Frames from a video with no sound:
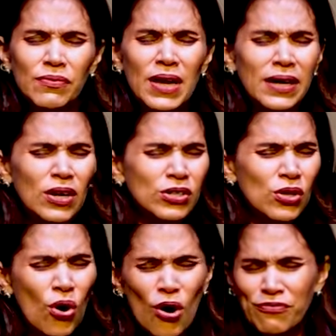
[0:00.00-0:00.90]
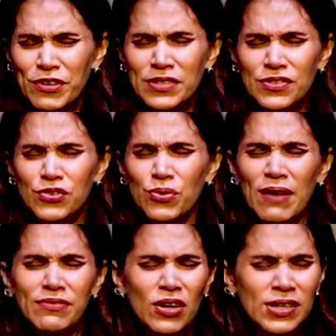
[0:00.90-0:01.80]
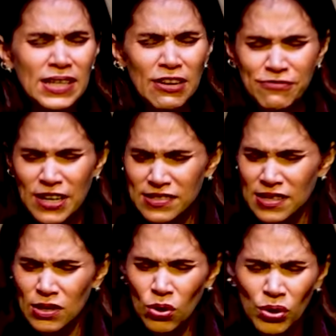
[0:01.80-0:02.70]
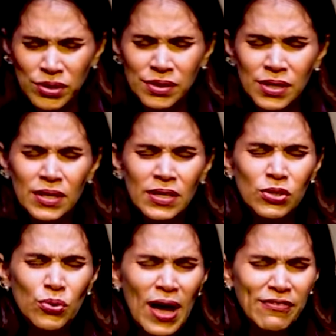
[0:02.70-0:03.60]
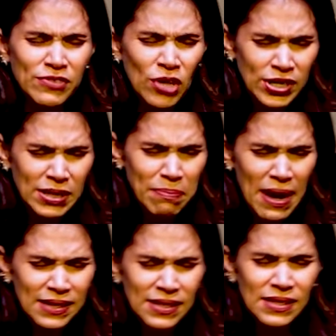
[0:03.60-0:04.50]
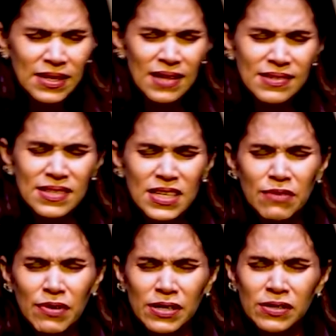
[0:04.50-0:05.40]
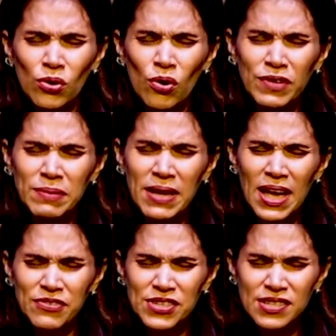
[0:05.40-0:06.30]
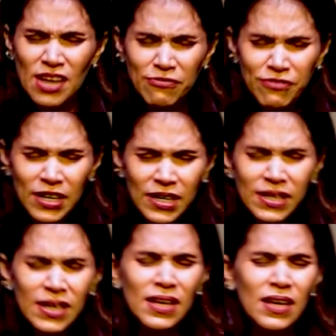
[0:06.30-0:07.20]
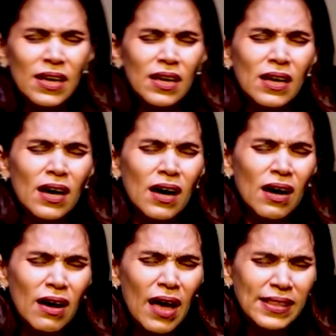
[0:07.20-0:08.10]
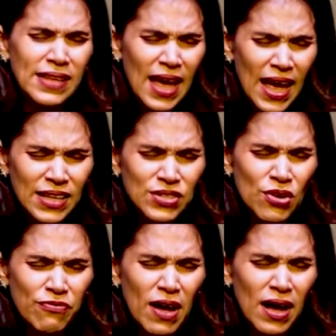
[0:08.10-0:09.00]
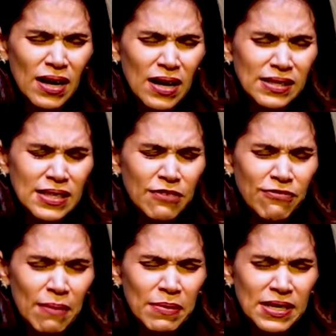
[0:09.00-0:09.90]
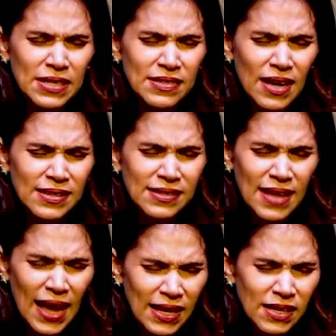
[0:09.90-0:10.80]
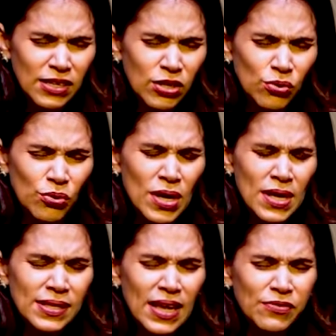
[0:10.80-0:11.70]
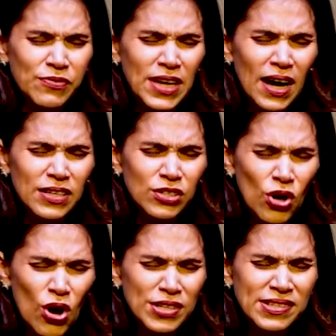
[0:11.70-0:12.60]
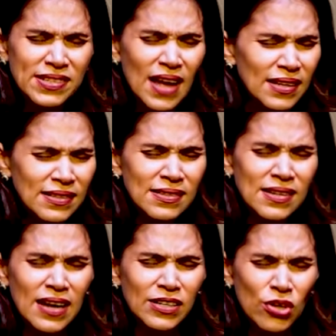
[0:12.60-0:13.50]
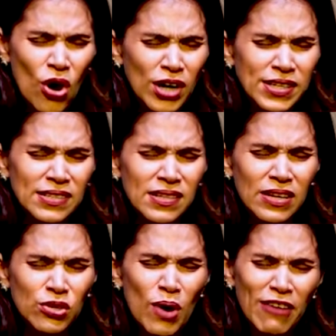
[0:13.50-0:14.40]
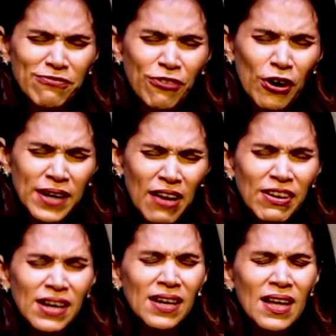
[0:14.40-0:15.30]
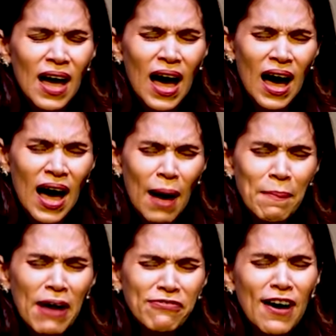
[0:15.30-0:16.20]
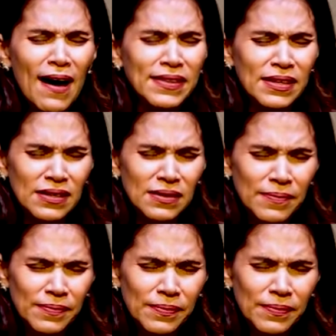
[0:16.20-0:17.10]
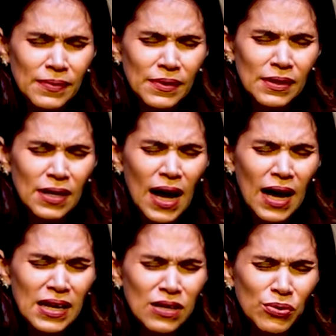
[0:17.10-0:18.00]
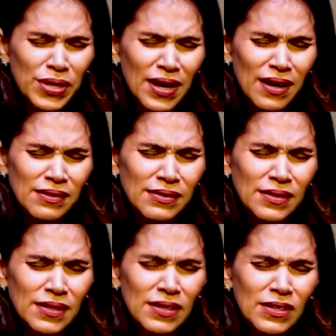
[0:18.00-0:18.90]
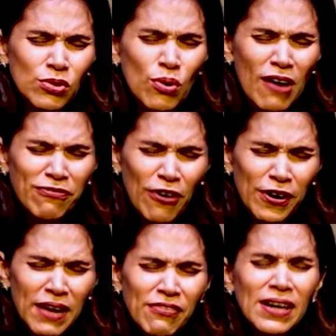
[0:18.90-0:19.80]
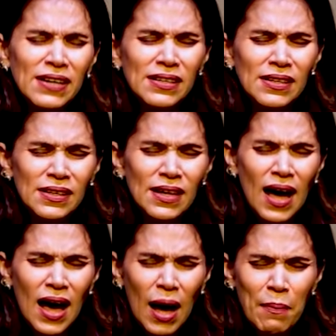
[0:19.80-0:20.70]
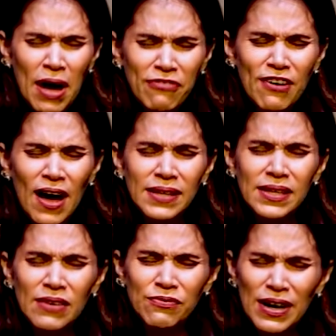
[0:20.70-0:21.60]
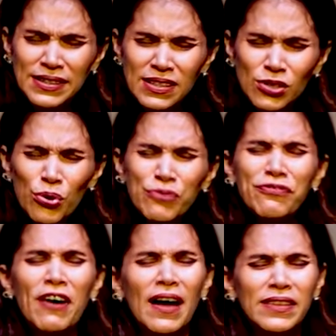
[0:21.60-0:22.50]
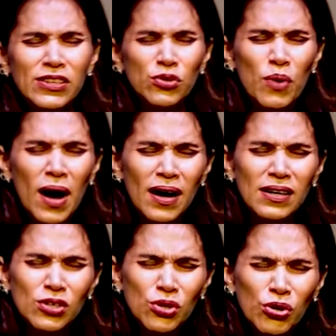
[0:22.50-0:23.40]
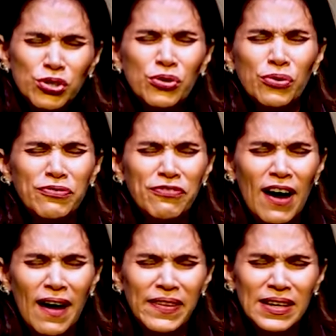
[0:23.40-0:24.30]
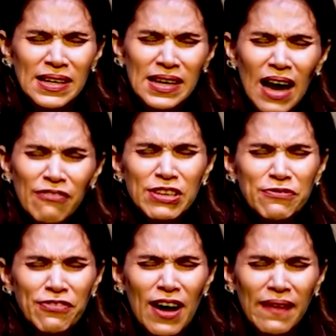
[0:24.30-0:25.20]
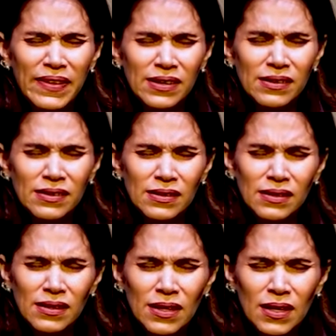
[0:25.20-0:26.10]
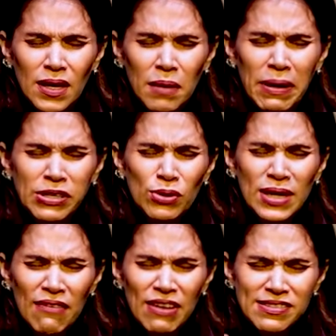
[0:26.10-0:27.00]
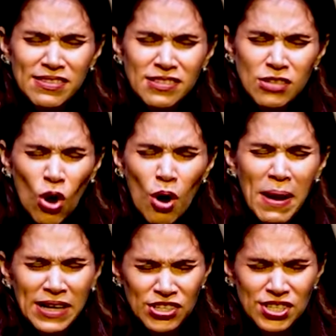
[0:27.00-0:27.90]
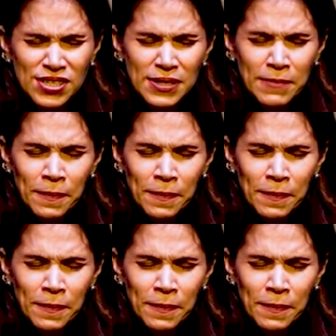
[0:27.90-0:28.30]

We are not orphans. You have not left us alone. You have not abandoned us, even though we may have suffered at the hands of our earthly families. I thank you that we are your sons and daughters, and you are forever our Abba Father. Amen. Hallelujah. You are forever our Abba Father, and what a good Father you are. Good, good Father, loving Father. But you love us so much